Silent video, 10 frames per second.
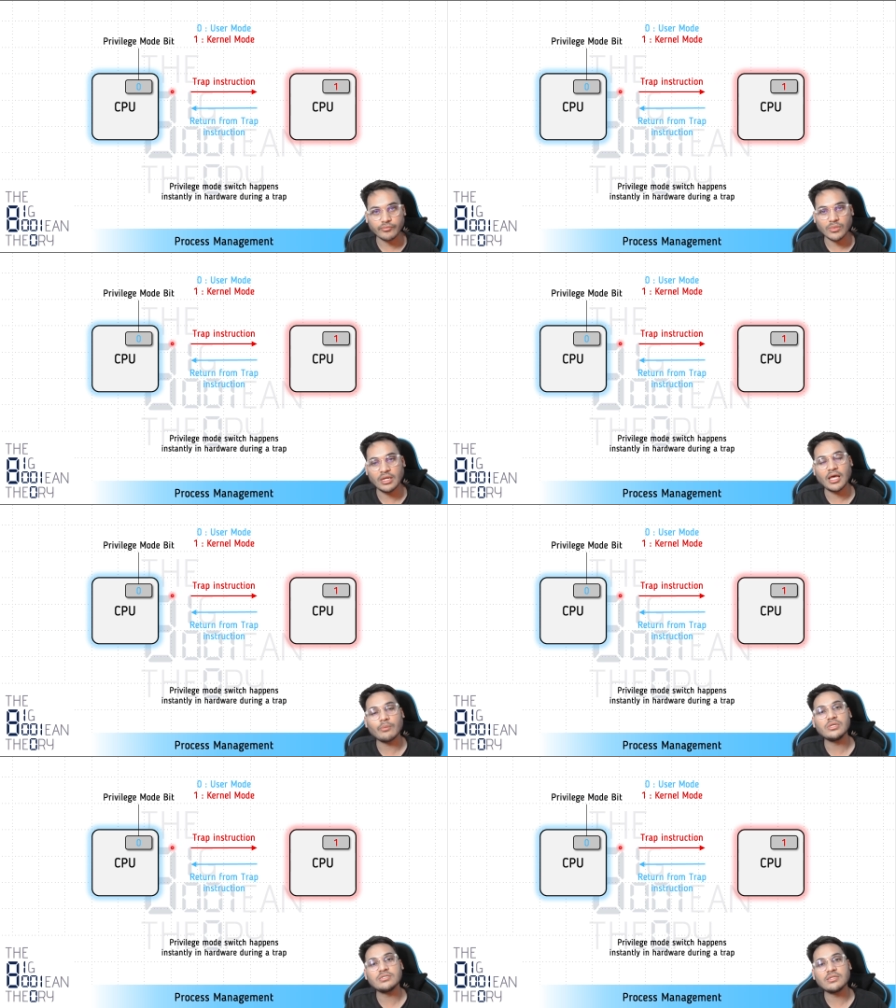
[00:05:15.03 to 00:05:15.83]
It
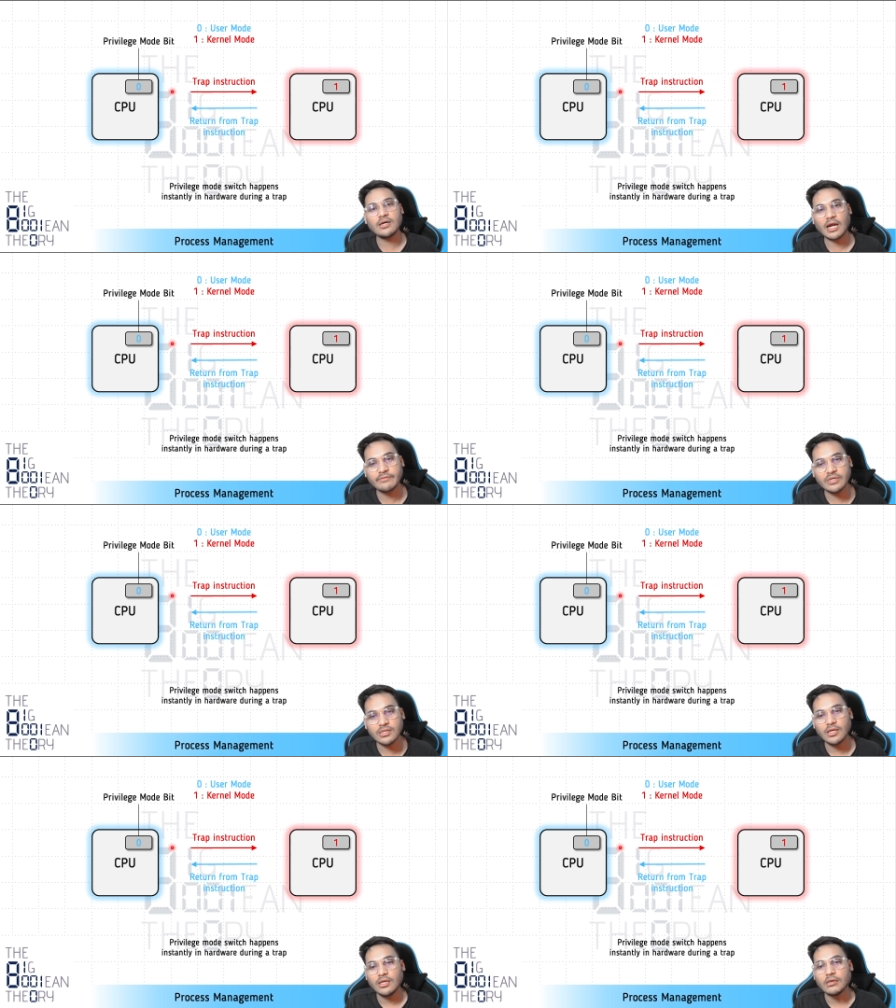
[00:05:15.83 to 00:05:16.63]
happens in the hardware
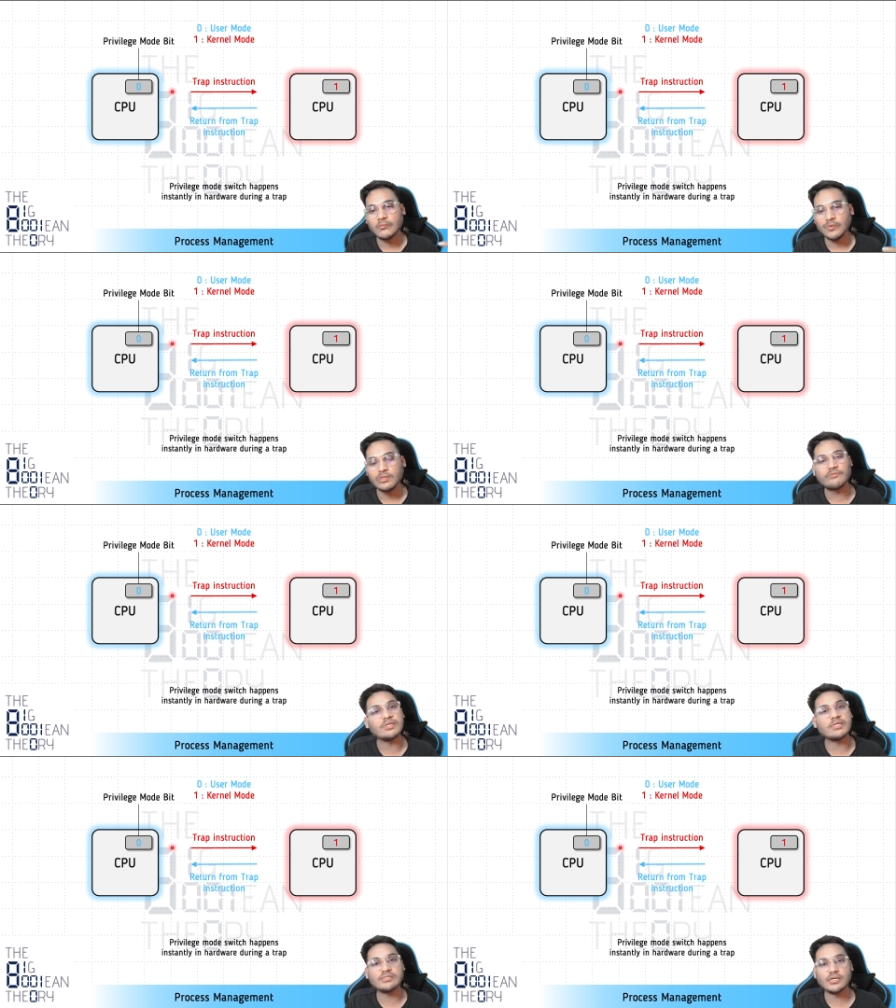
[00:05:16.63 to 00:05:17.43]
with one
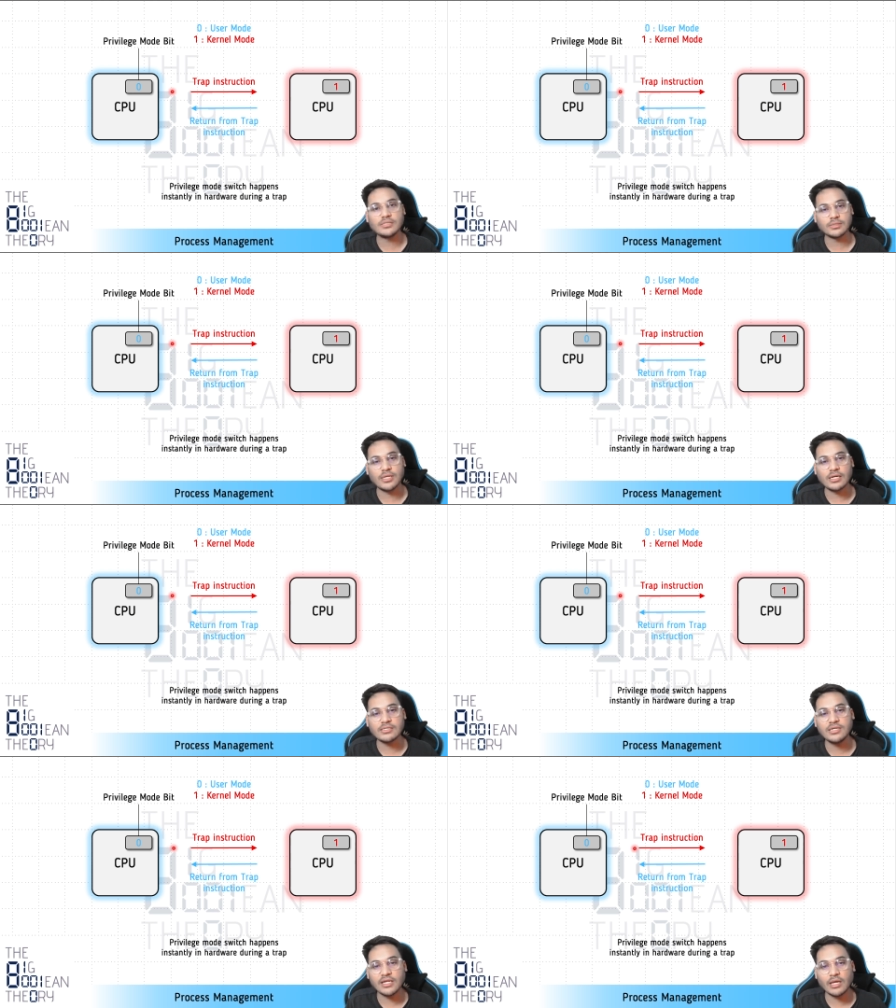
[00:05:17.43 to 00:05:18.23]
instruction, that is
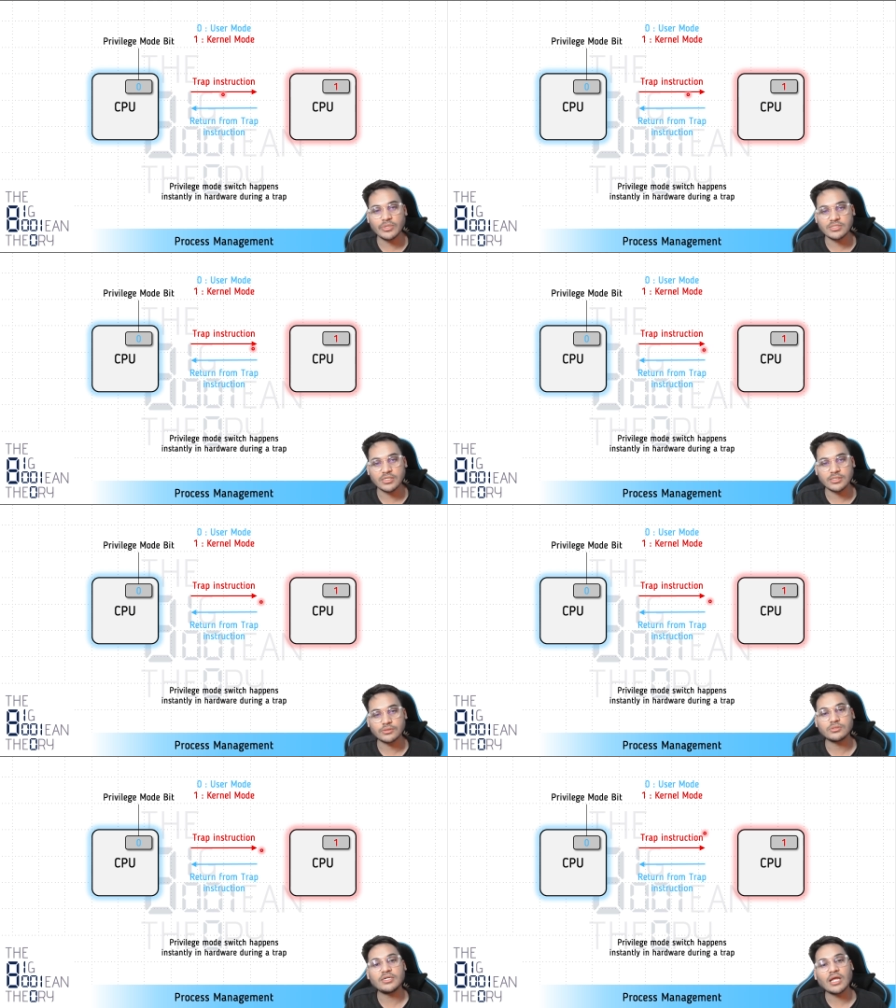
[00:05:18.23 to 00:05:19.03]
a trap instruction. So
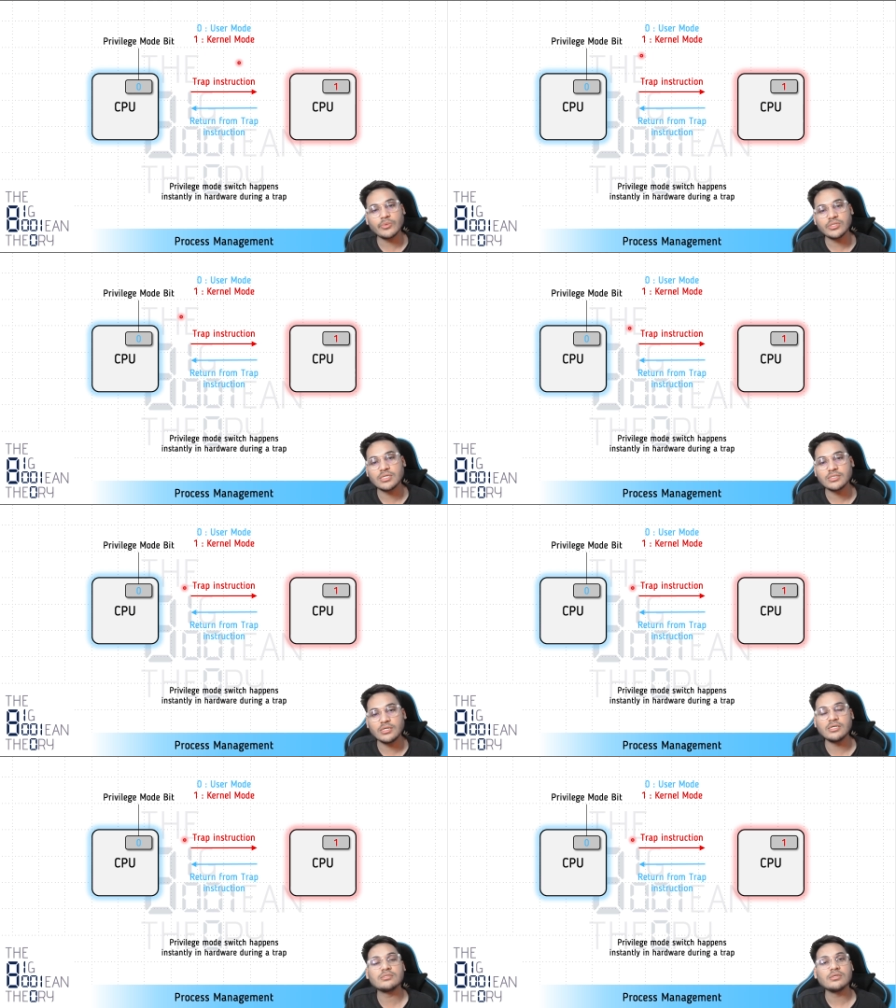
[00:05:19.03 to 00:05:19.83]
the trap instruction
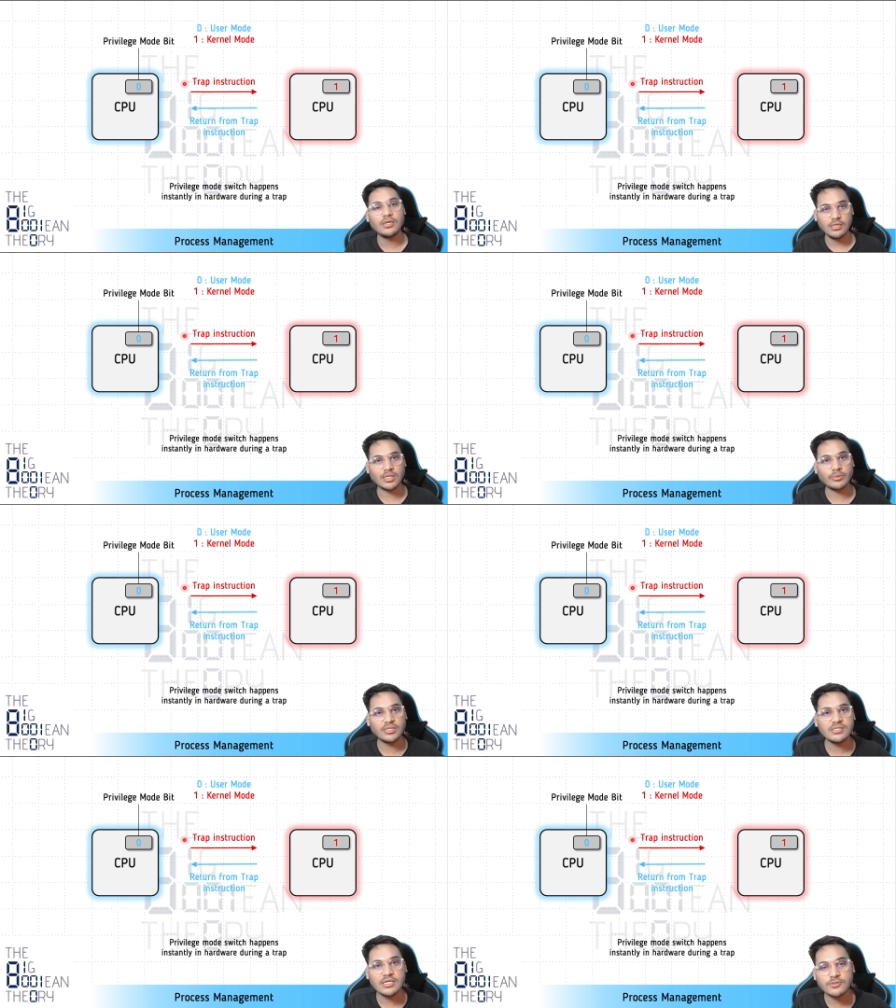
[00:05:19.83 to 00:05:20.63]
does some other
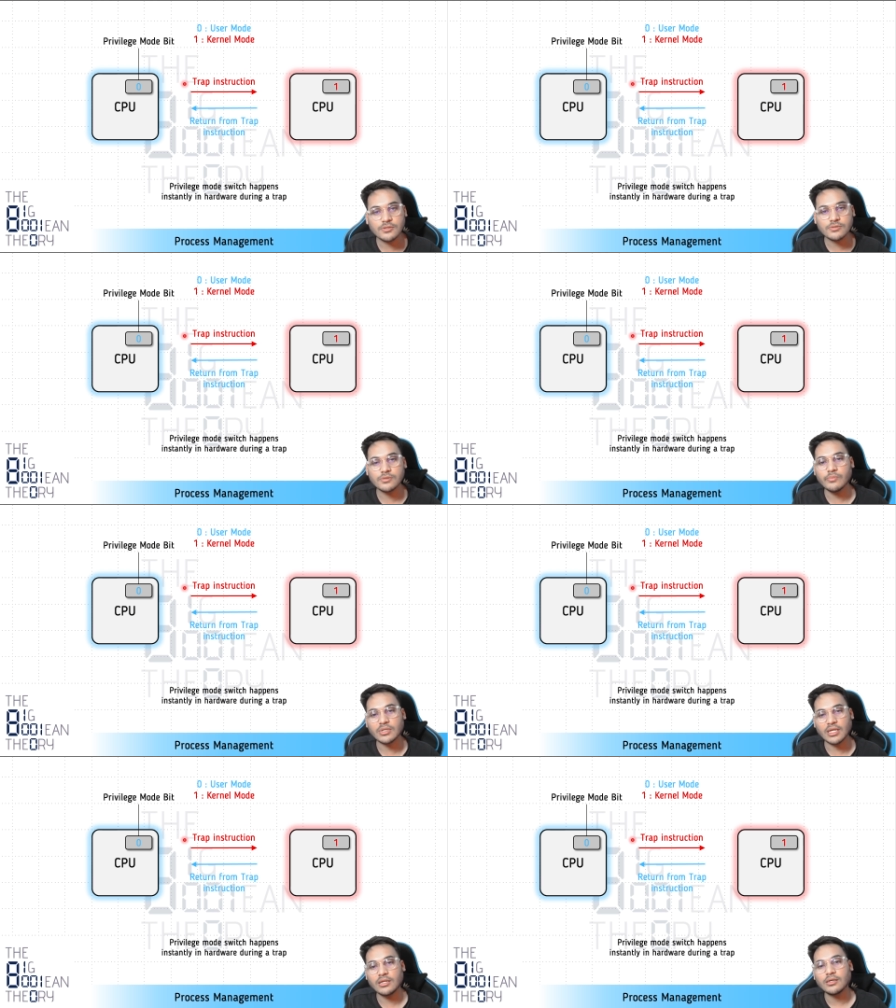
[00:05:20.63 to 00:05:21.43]
things also,
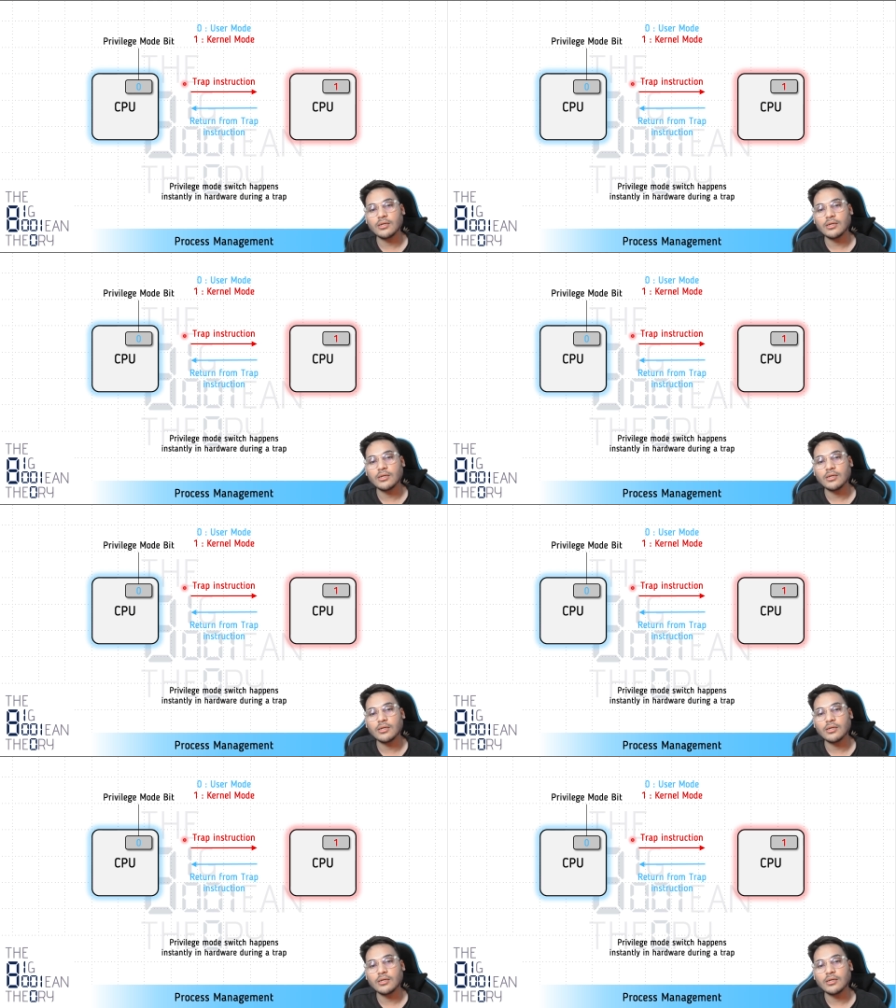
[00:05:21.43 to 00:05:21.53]
right?